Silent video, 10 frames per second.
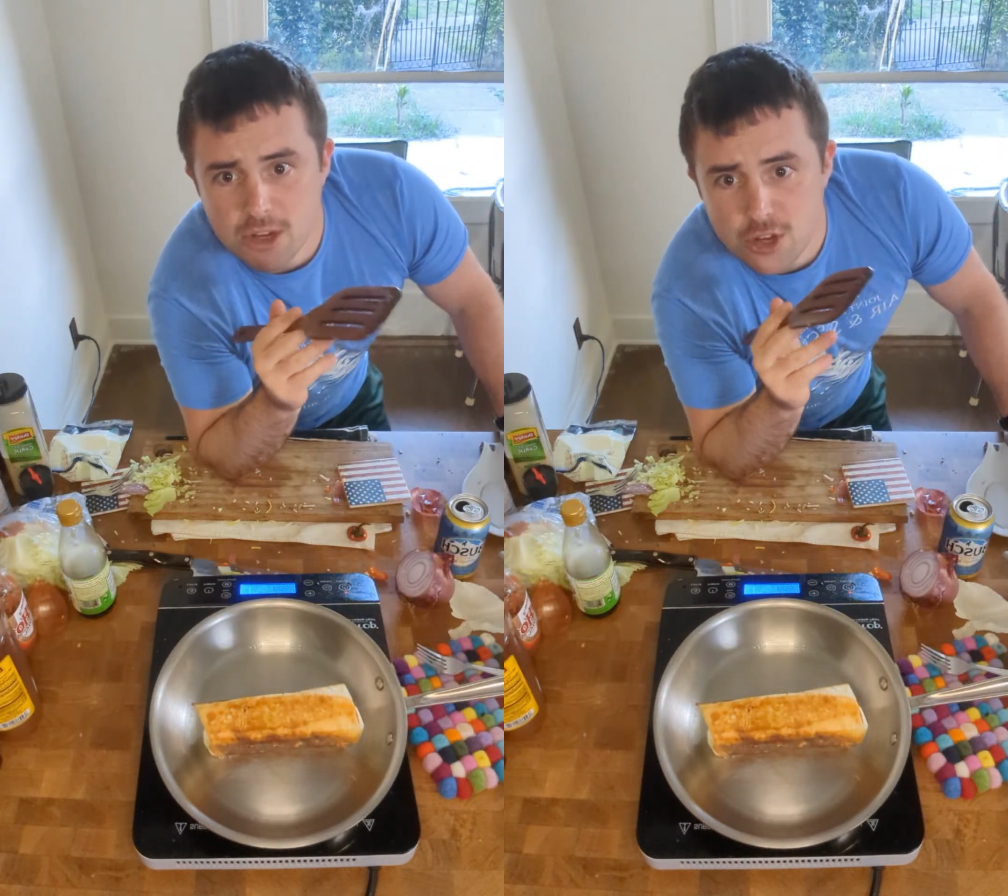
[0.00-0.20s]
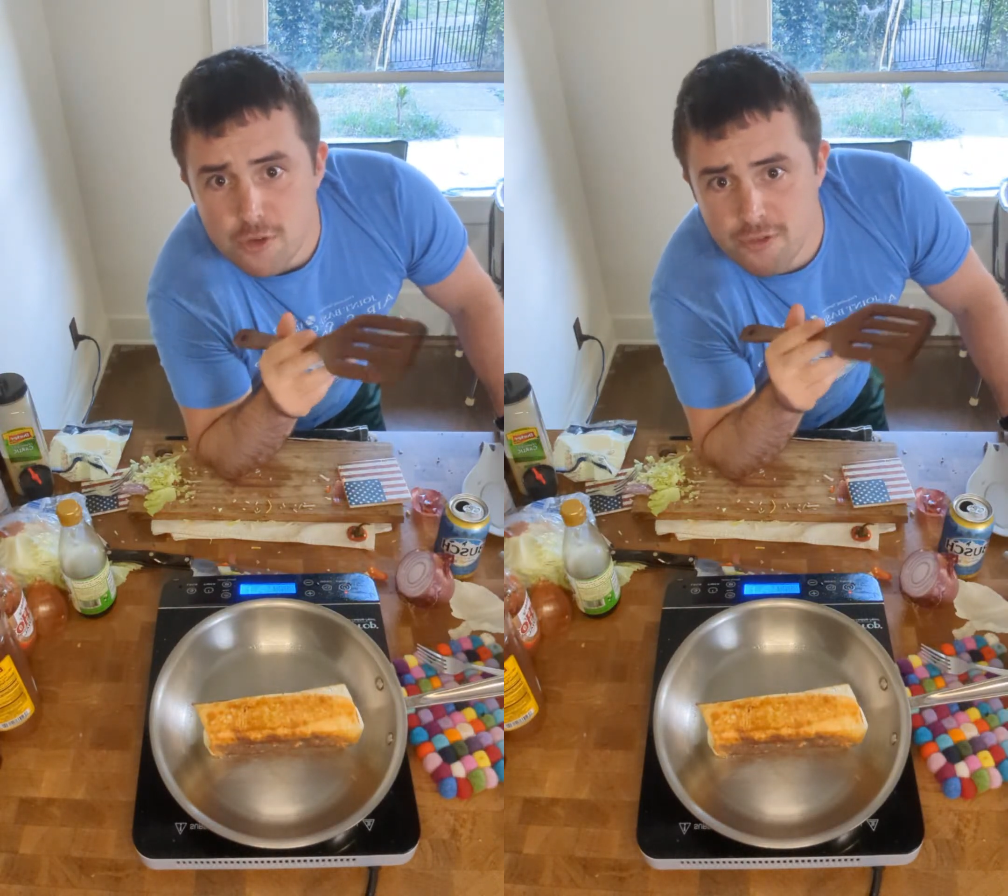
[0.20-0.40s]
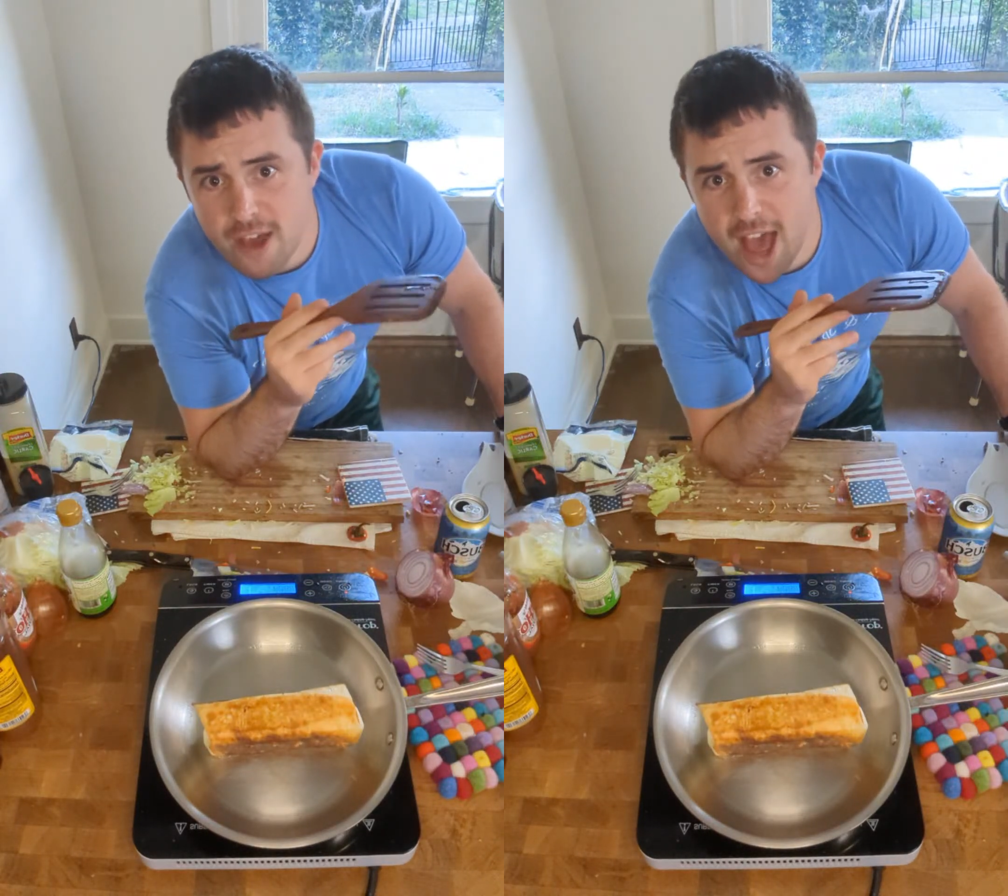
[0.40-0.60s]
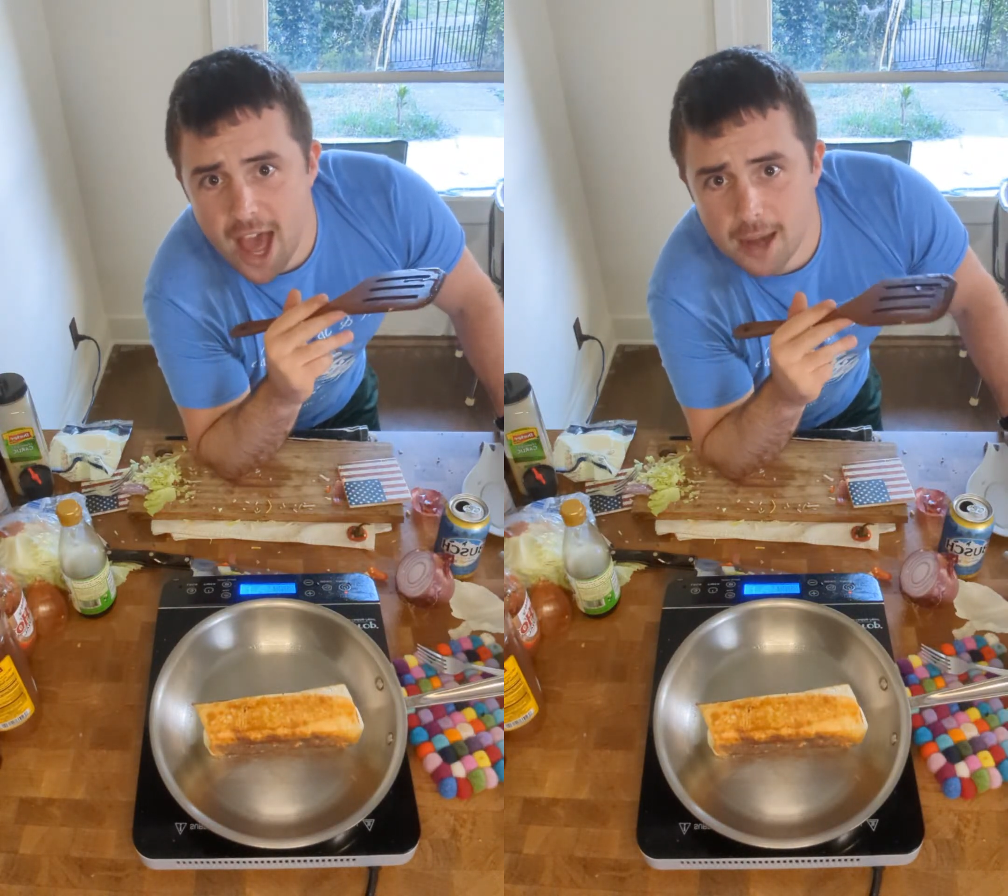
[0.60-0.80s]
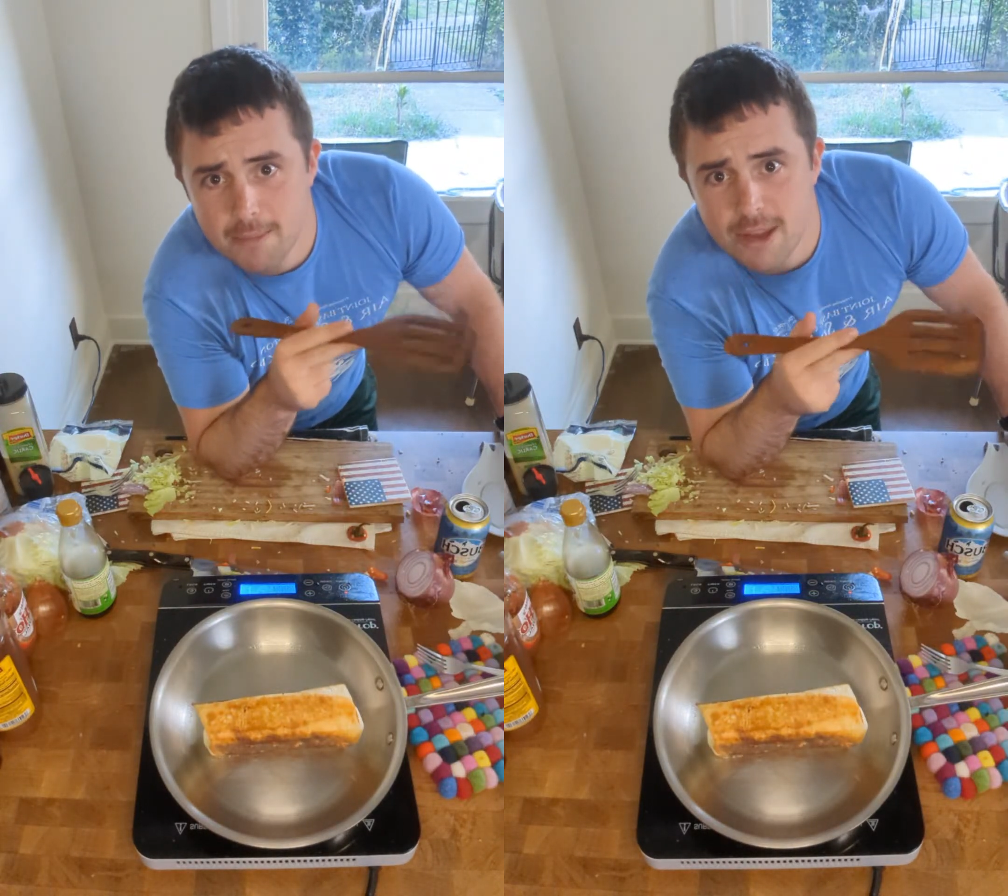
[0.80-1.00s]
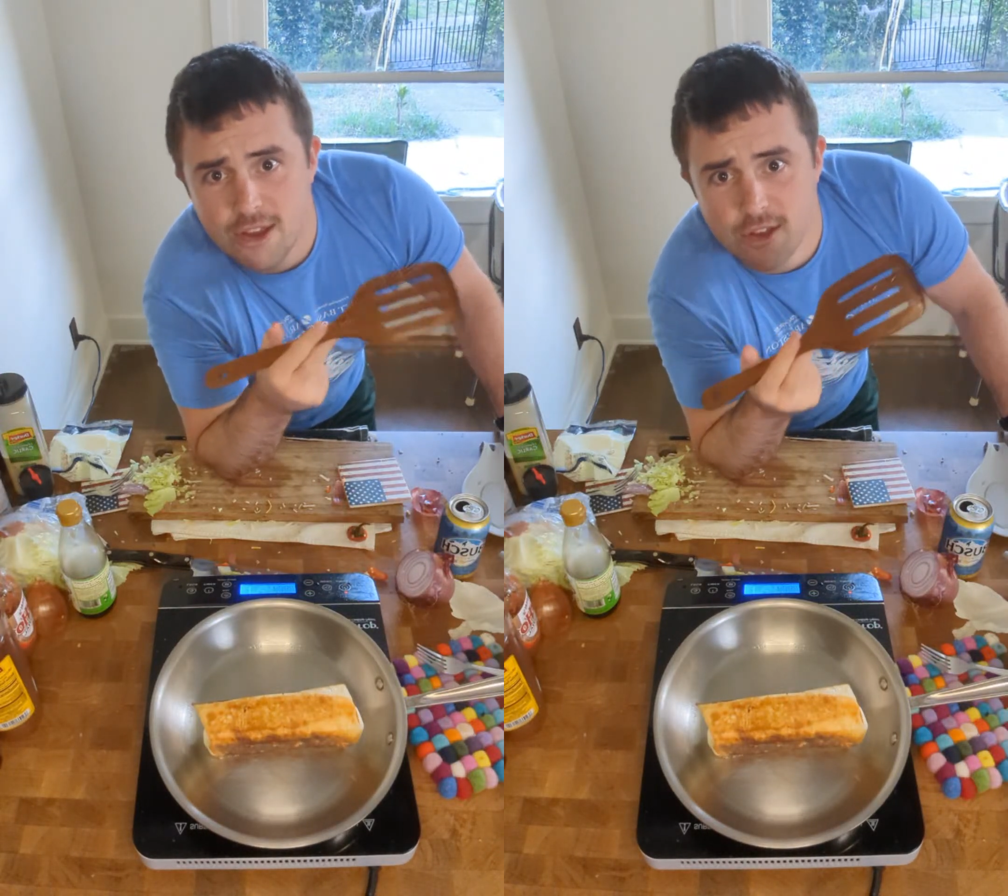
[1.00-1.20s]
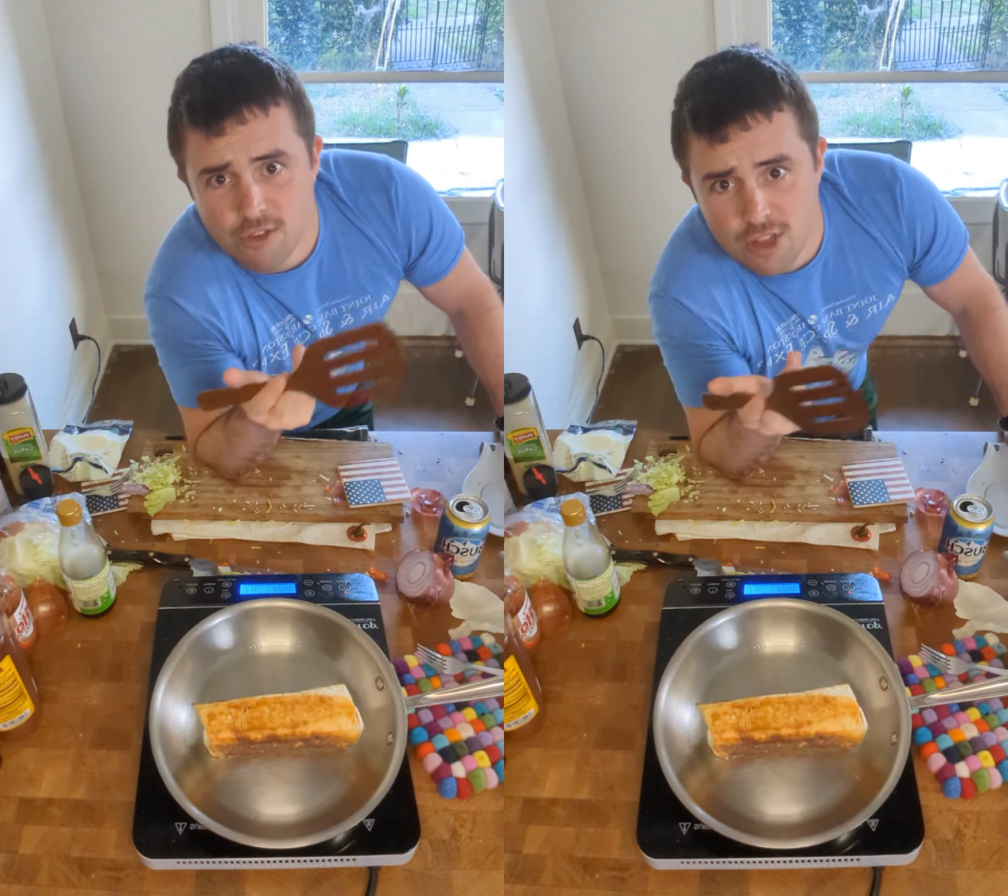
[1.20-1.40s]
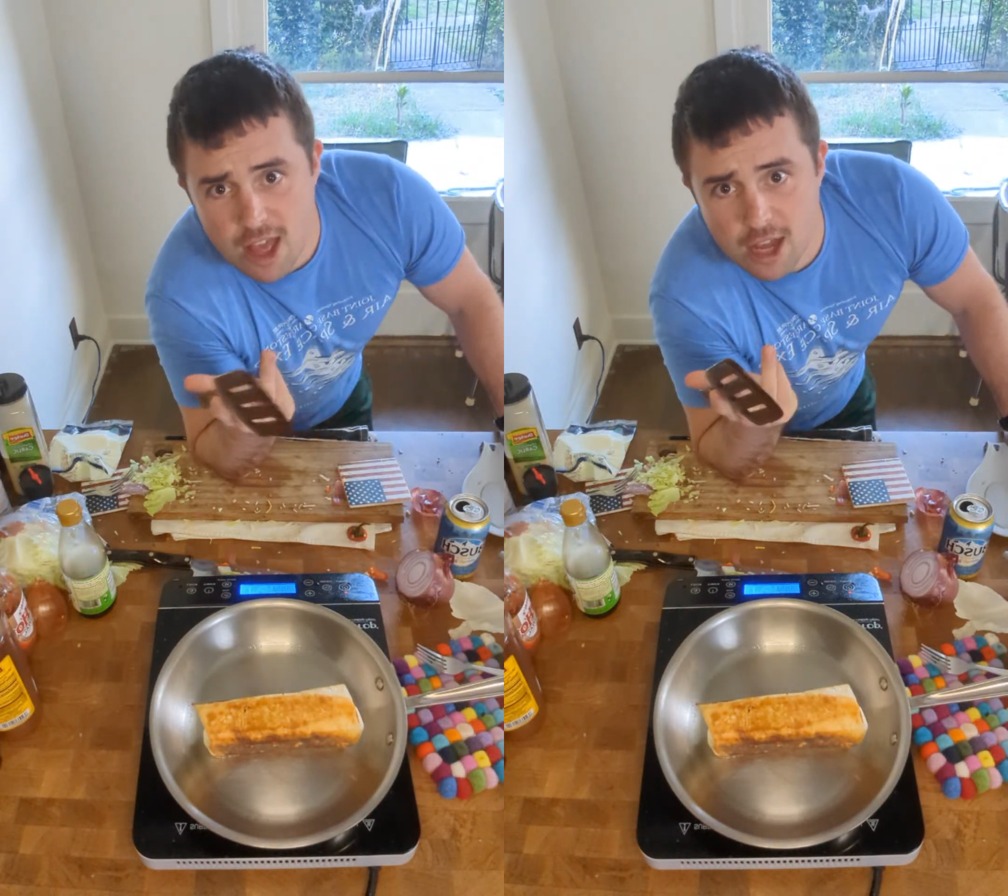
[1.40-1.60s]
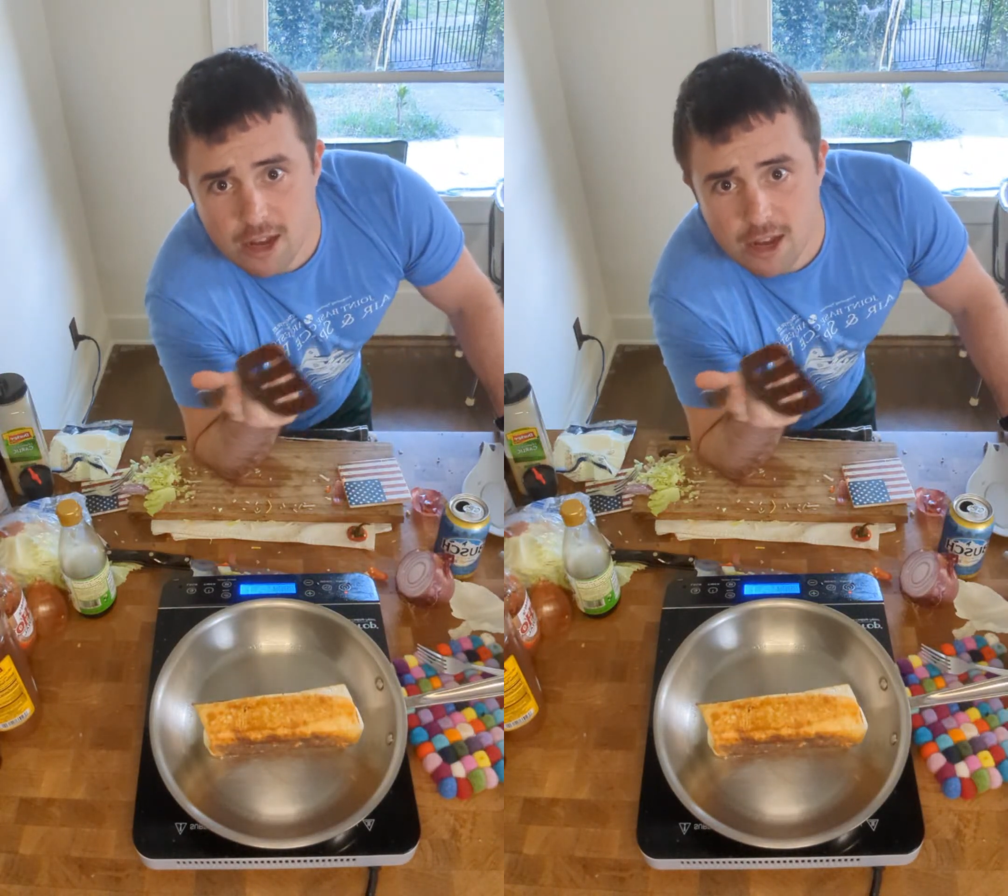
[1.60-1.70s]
too fat because then